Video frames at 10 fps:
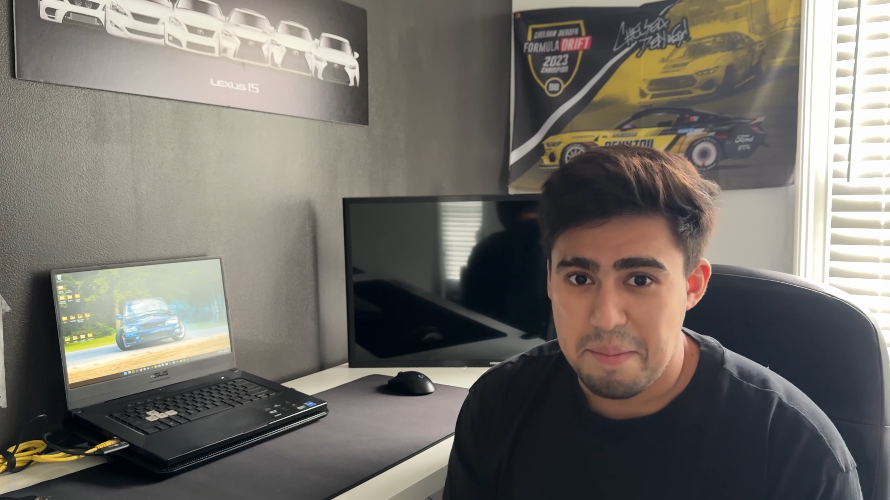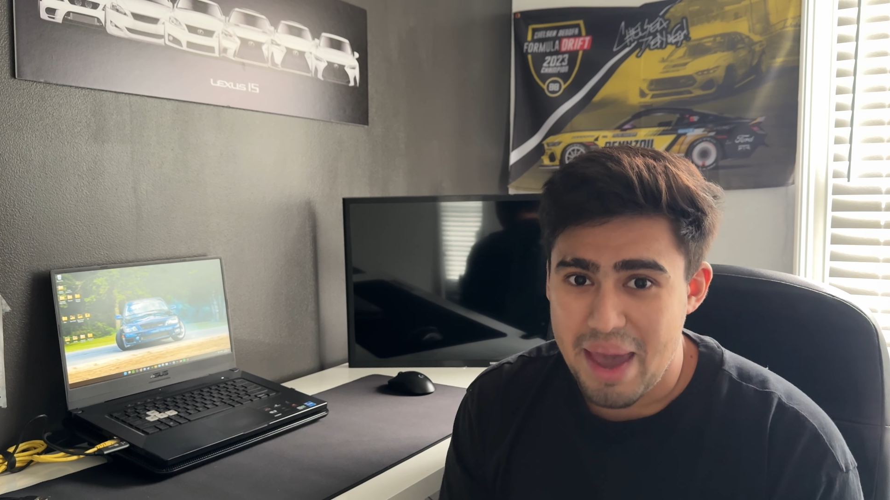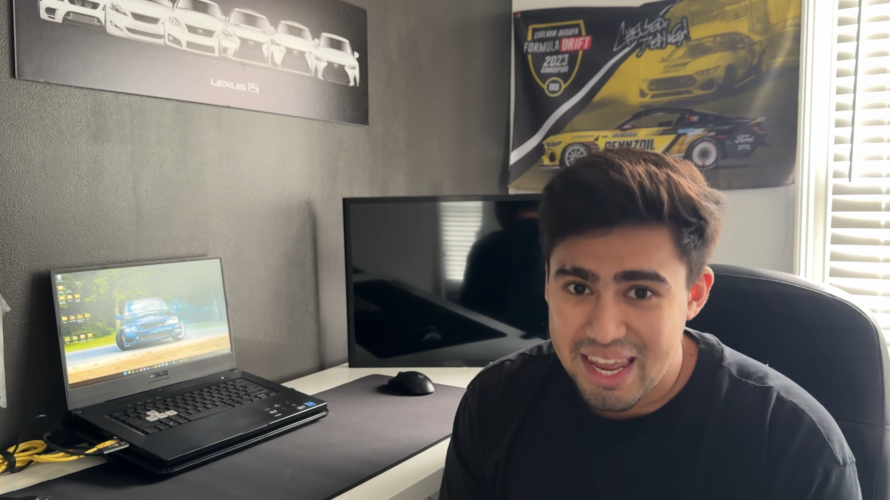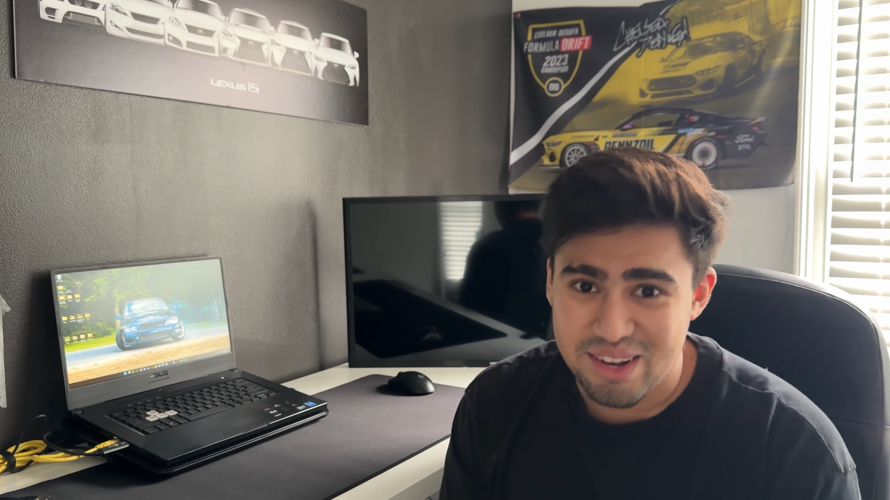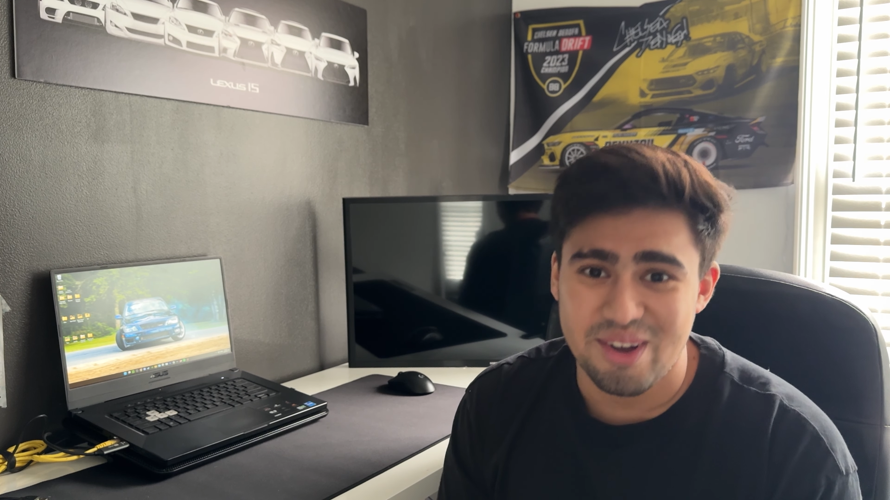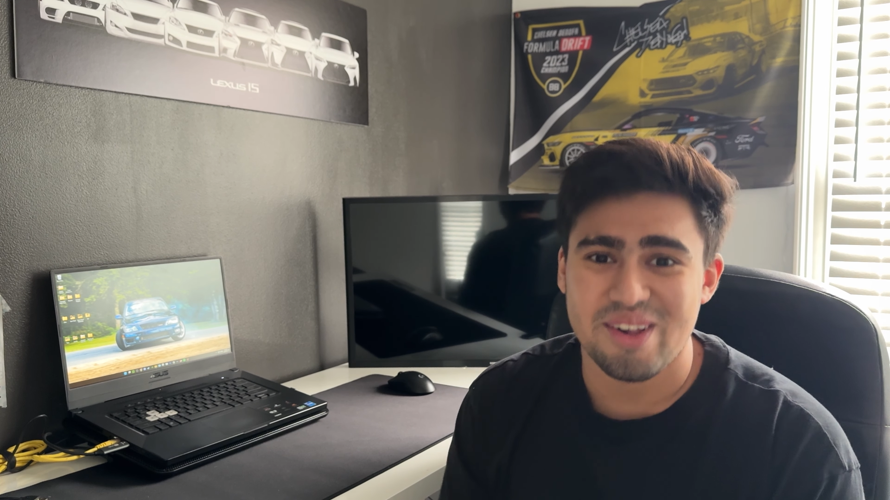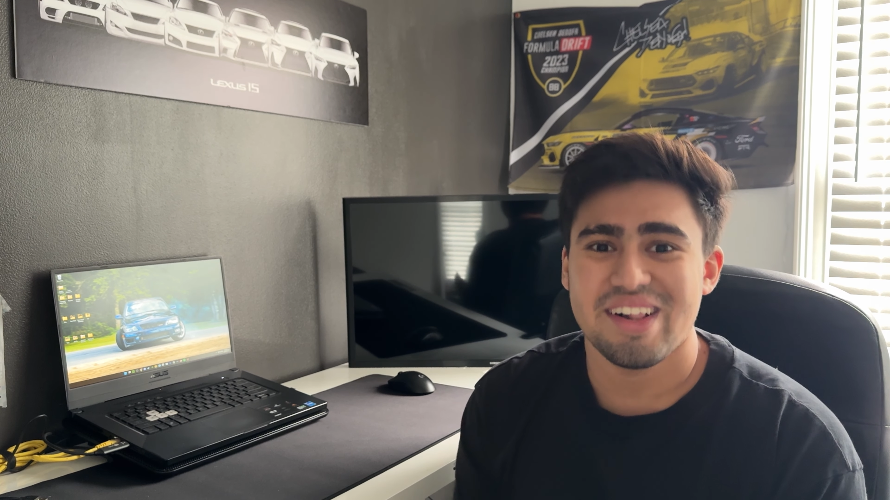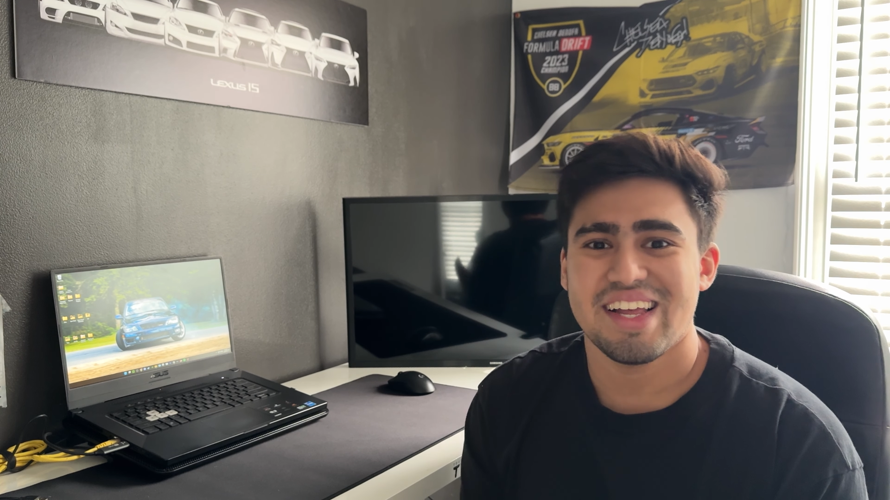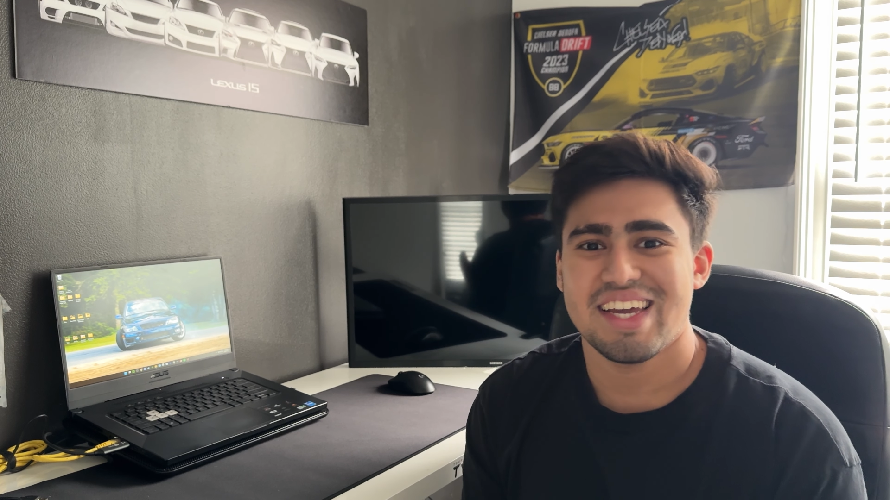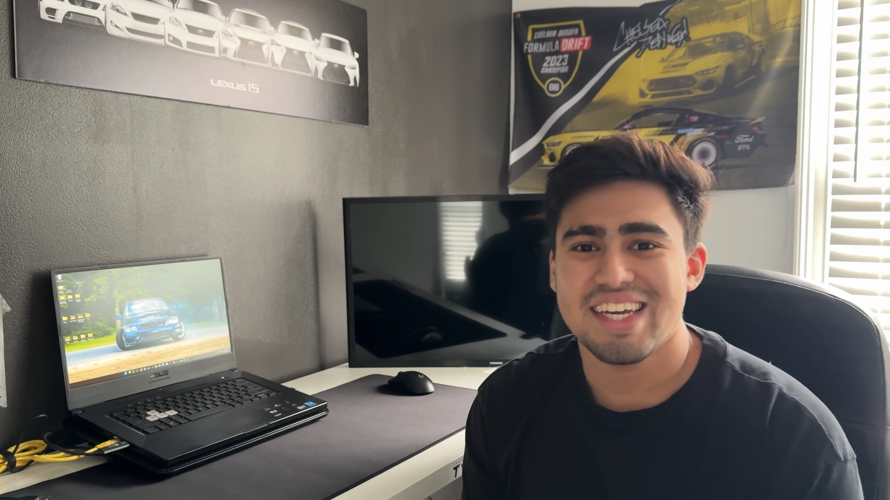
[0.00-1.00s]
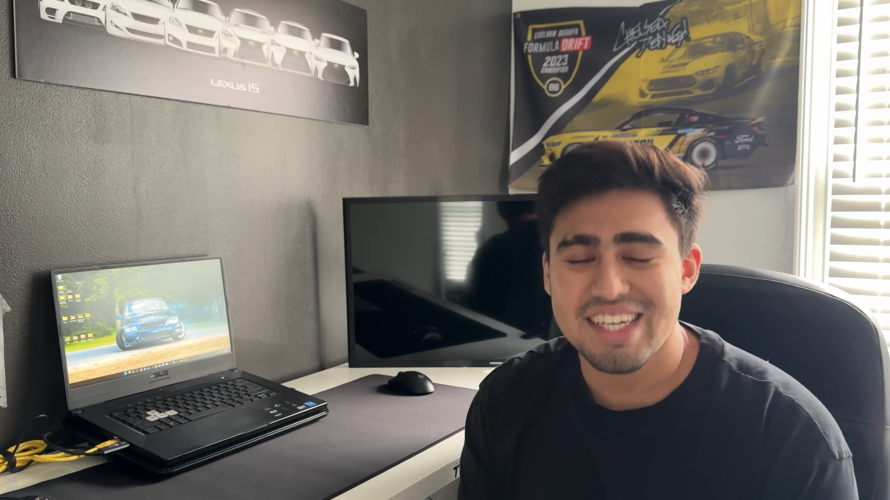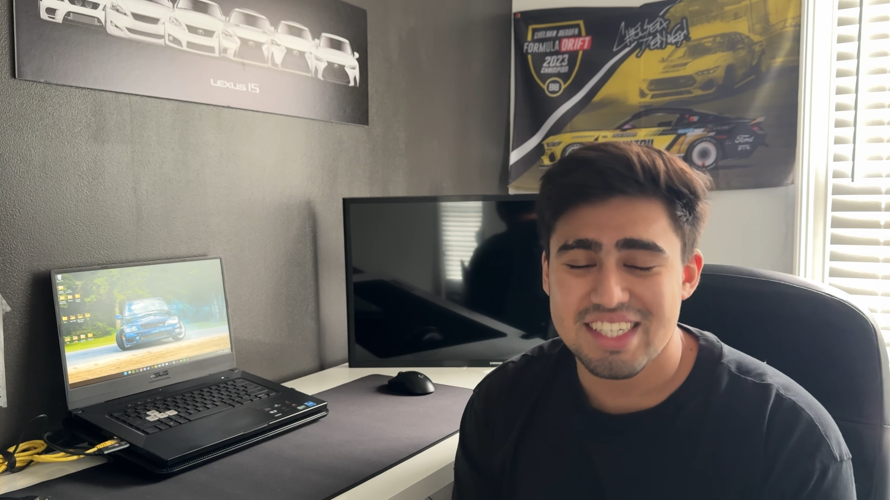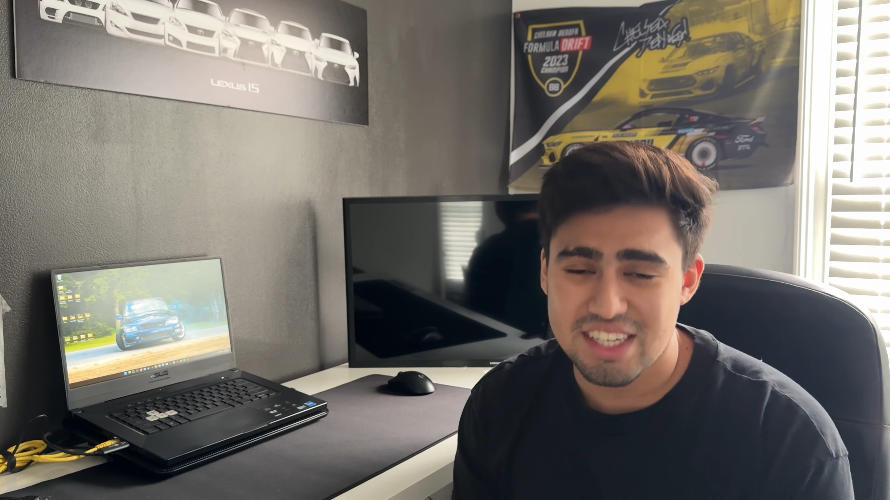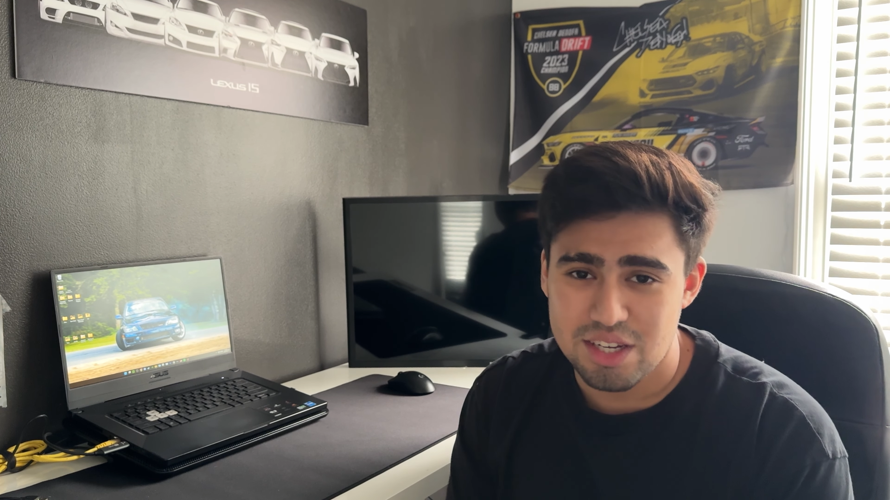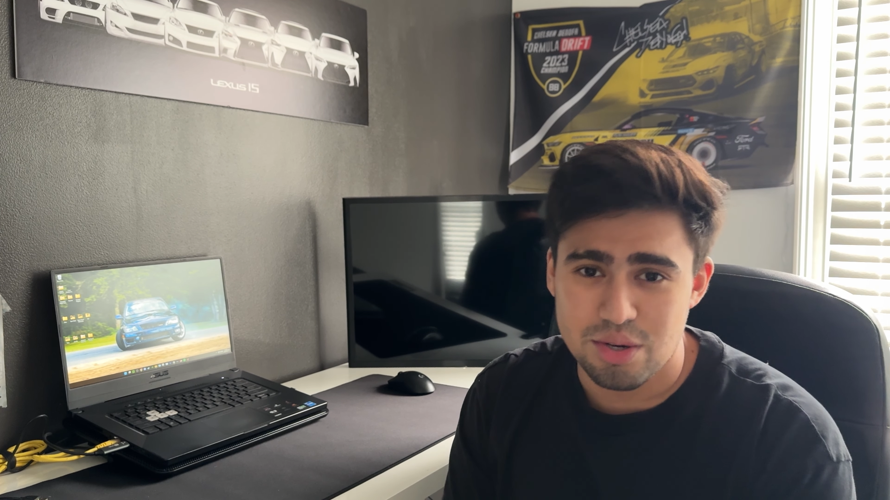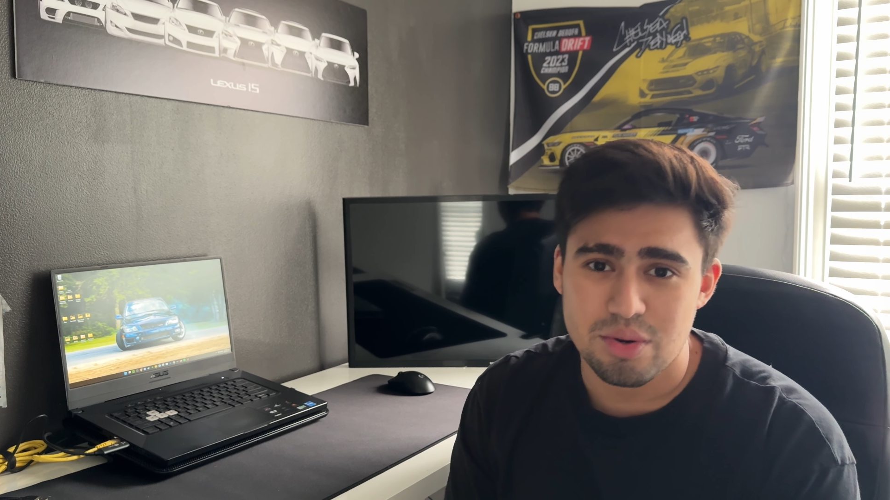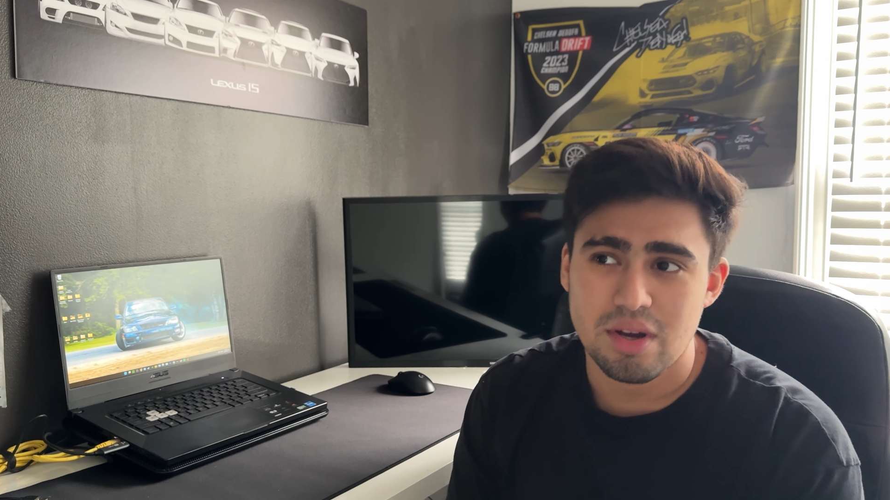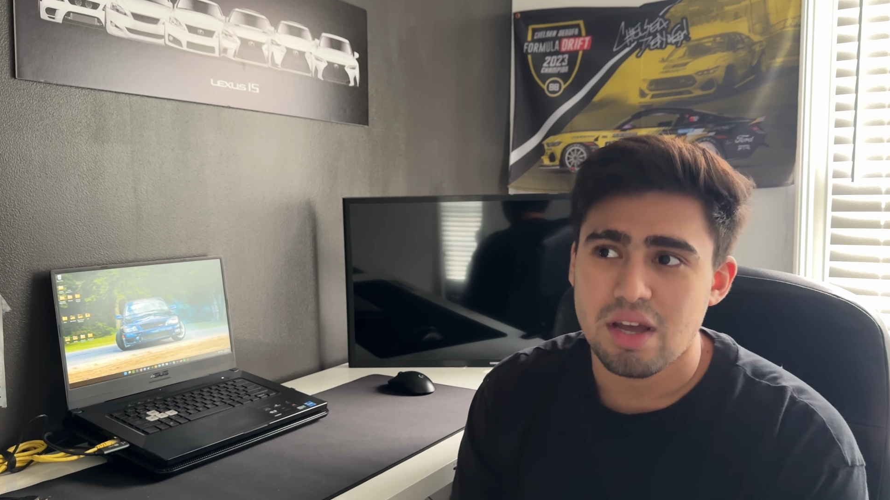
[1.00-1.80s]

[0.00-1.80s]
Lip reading: manual ECU